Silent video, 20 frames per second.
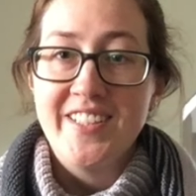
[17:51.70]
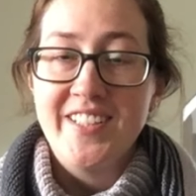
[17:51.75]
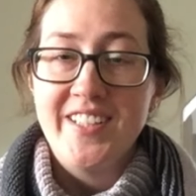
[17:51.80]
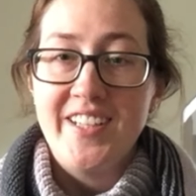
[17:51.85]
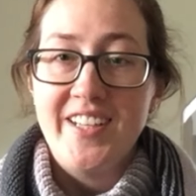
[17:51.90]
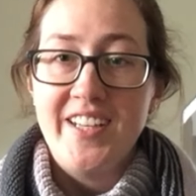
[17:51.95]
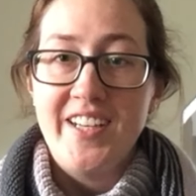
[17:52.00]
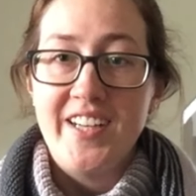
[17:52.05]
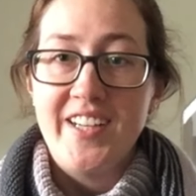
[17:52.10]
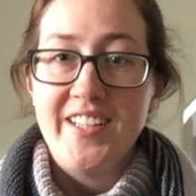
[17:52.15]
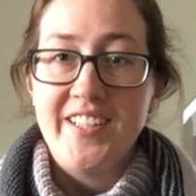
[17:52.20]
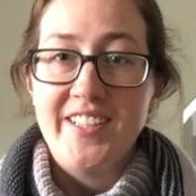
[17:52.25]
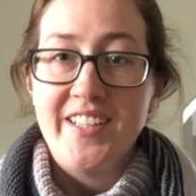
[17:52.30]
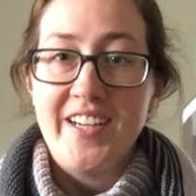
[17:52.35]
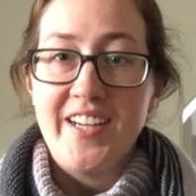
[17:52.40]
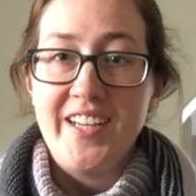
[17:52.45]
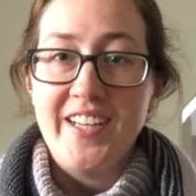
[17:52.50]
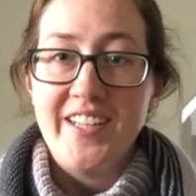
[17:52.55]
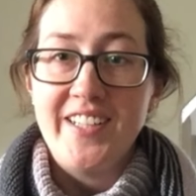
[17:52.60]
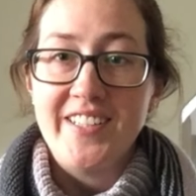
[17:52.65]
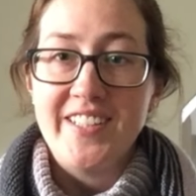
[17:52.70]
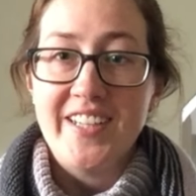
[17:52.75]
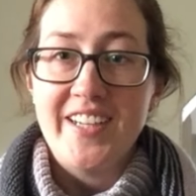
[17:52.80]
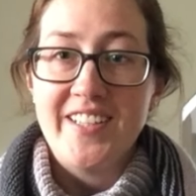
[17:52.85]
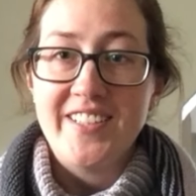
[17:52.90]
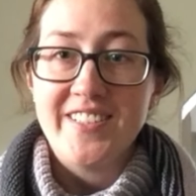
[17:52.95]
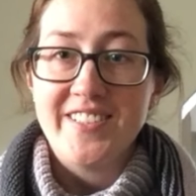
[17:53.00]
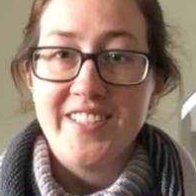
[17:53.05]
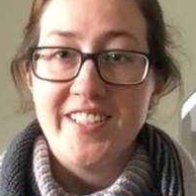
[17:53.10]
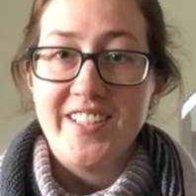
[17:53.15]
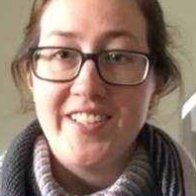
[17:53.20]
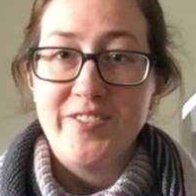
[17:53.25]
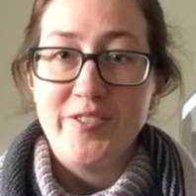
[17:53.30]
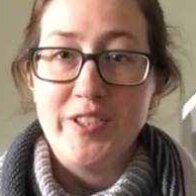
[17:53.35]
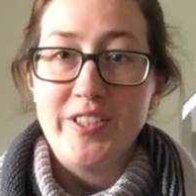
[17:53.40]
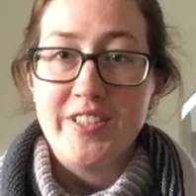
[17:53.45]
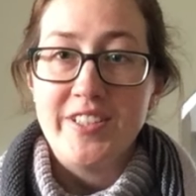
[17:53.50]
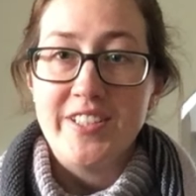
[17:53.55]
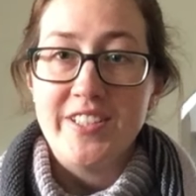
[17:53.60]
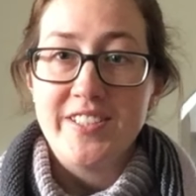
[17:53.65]
and I cast on
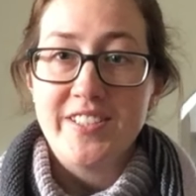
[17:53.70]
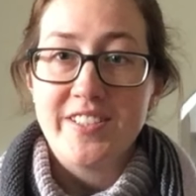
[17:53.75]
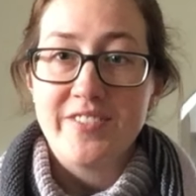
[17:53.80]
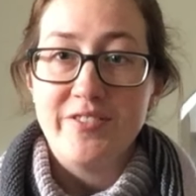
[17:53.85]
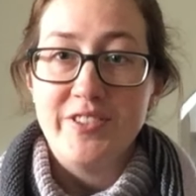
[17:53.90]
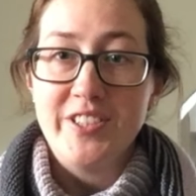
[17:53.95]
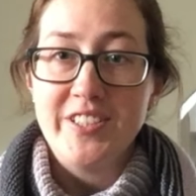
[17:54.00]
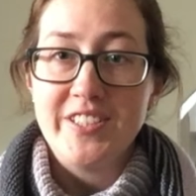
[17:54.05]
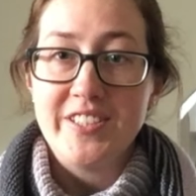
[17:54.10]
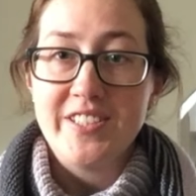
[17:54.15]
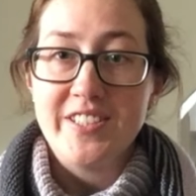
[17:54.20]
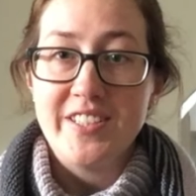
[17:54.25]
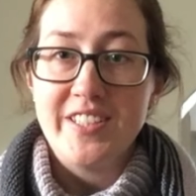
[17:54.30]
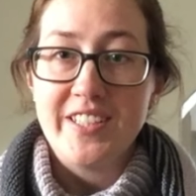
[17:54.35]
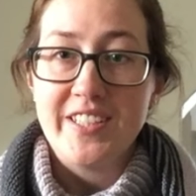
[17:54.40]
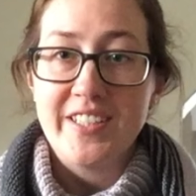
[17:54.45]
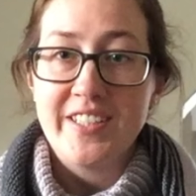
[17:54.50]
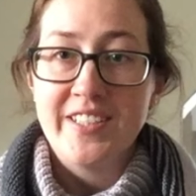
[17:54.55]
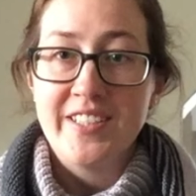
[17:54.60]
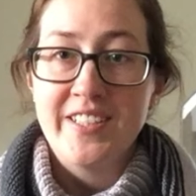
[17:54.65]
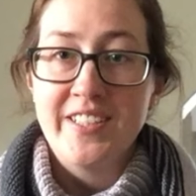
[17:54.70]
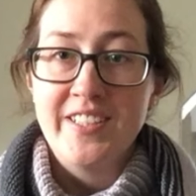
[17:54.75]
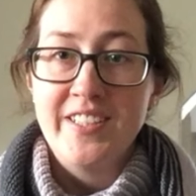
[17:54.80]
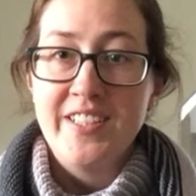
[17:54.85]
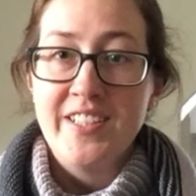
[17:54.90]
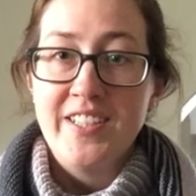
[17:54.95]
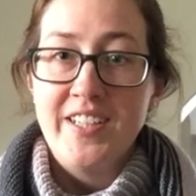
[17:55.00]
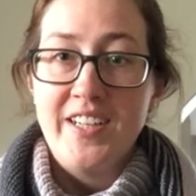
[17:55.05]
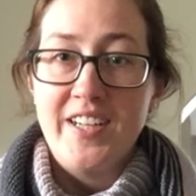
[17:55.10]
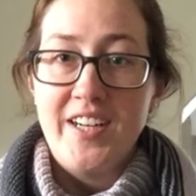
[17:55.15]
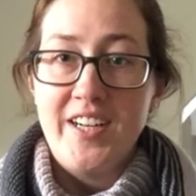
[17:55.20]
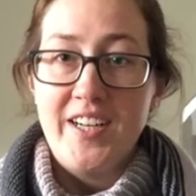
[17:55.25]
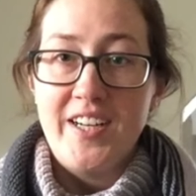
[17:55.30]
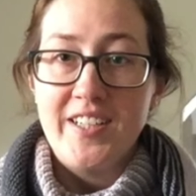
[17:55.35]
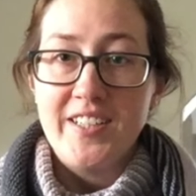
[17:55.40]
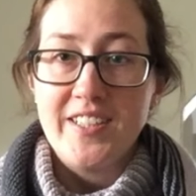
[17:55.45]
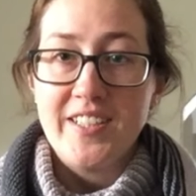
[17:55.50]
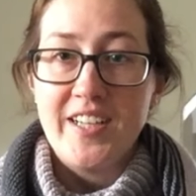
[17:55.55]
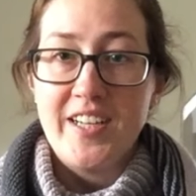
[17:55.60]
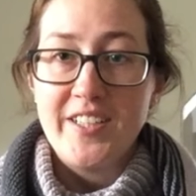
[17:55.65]
with this really slick
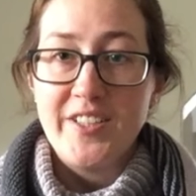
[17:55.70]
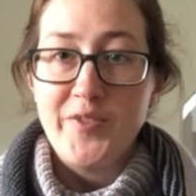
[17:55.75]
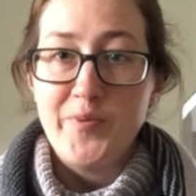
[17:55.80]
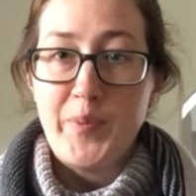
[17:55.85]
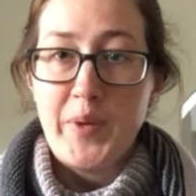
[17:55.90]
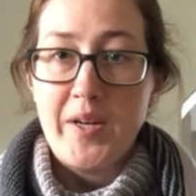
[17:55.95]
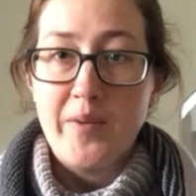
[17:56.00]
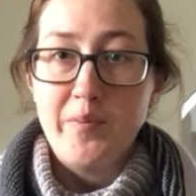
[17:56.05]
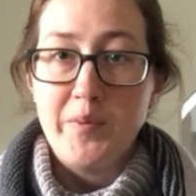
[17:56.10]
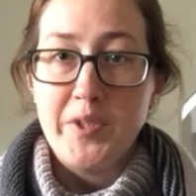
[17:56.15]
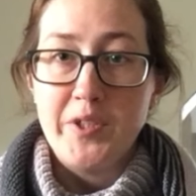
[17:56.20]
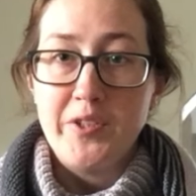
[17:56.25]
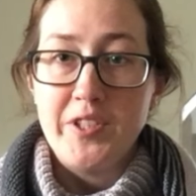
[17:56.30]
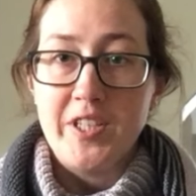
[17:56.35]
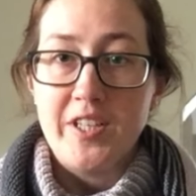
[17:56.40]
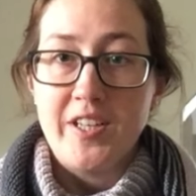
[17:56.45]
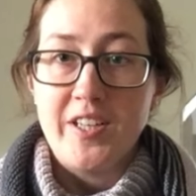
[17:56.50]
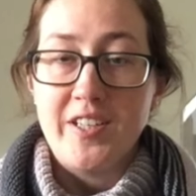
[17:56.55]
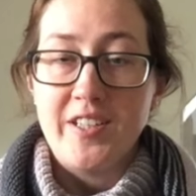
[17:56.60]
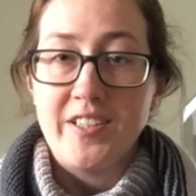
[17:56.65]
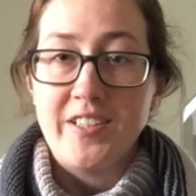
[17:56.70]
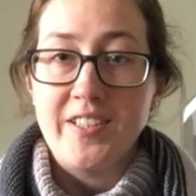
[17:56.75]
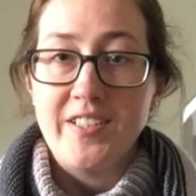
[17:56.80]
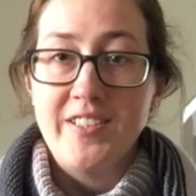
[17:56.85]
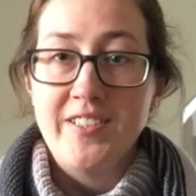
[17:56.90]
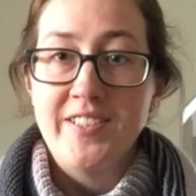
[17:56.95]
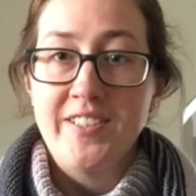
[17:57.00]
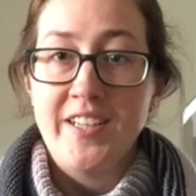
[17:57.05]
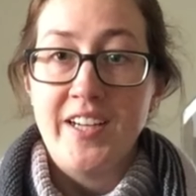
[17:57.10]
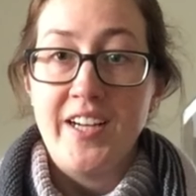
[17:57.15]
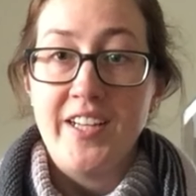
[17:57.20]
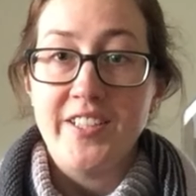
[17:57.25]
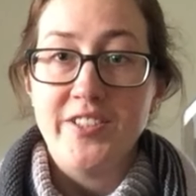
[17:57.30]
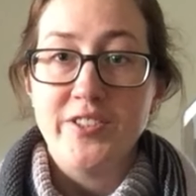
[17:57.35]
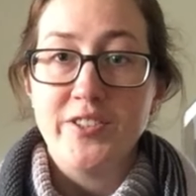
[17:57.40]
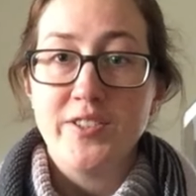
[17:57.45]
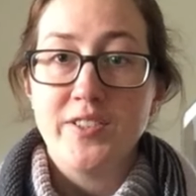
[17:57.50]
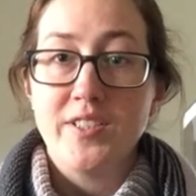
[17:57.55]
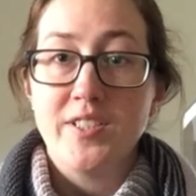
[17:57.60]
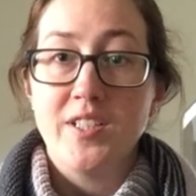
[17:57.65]
cotton bamboo yarn. I
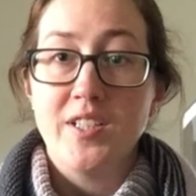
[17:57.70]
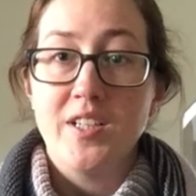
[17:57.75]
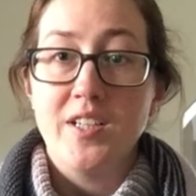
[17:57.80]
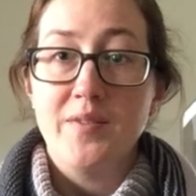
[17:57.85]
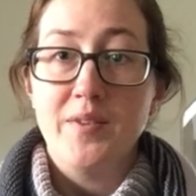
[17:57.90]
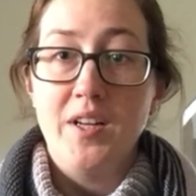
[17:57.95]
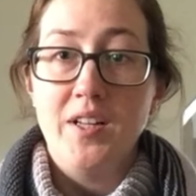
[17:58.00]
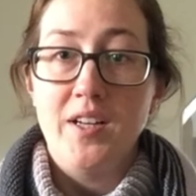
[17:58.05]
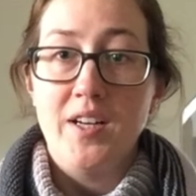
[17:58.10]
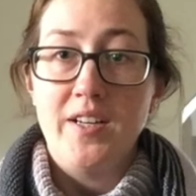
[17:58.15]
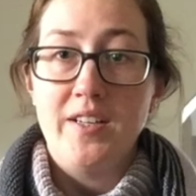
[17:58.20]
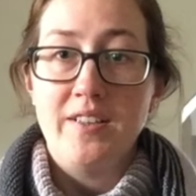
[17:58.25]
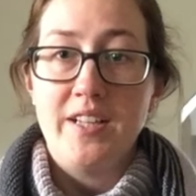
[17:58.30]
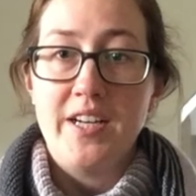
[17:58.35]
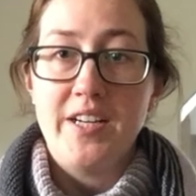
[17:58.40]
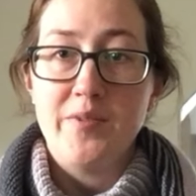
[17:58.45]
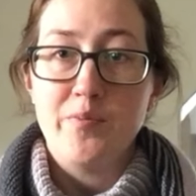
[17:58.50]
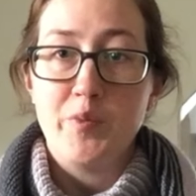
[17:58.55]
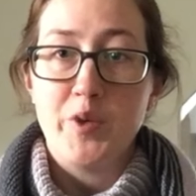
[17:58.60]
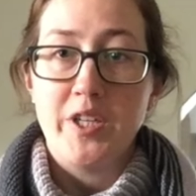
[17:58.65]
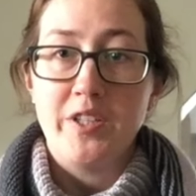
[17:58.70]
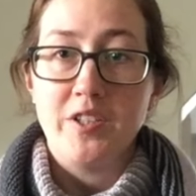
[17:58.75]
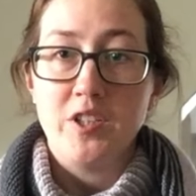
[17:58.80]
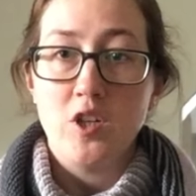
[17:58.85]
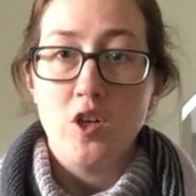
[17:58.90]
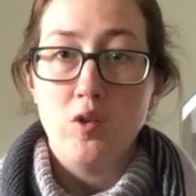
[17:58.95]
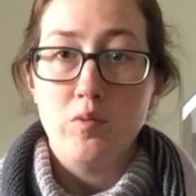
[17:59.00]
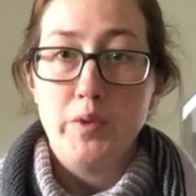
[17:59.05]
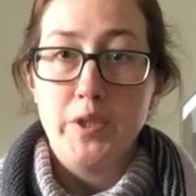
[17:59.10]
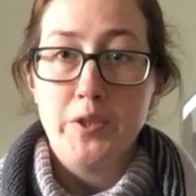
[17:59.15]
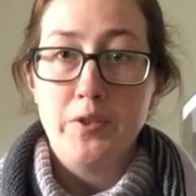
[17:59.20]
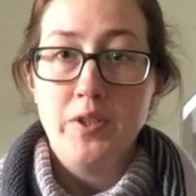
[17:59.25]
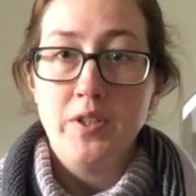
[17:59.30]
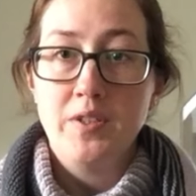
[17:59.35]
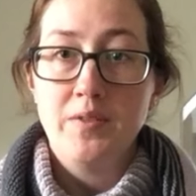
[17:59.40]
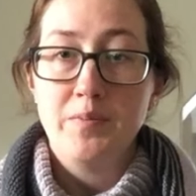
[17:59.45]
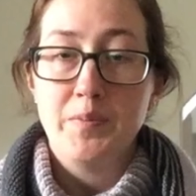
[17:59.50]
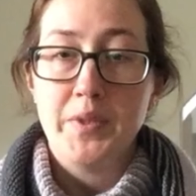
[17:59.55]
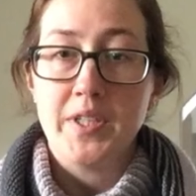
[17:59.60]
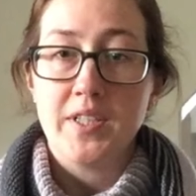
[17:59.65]
used Lion Brand CoBoo
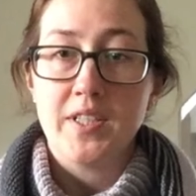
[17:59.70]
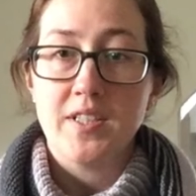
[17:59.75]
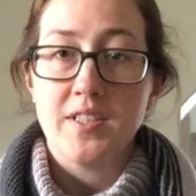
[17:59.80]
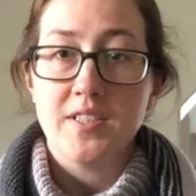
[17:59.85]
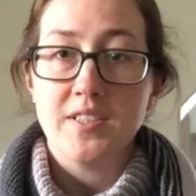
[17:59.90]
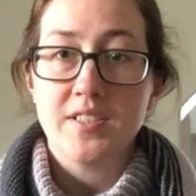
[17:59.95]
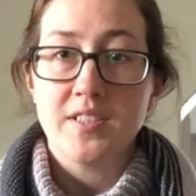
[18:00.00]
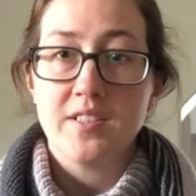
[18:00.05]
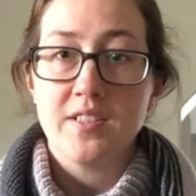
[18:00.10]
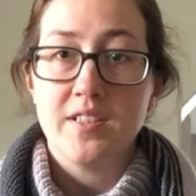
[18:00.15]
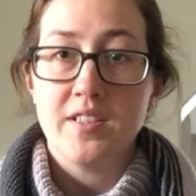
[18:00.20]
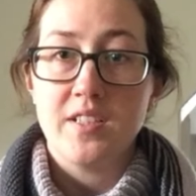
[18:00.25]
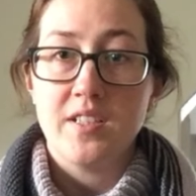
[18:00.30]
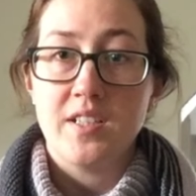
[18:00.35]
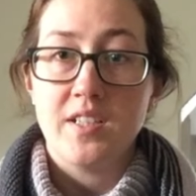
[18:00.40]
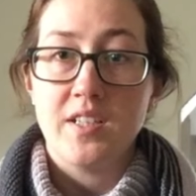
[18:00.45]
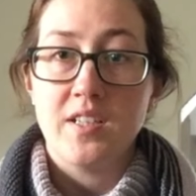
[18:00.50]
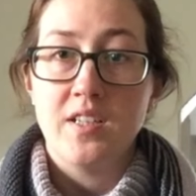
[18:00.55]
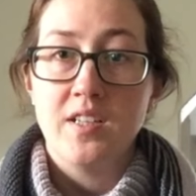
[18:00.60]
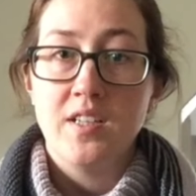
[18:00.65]
because the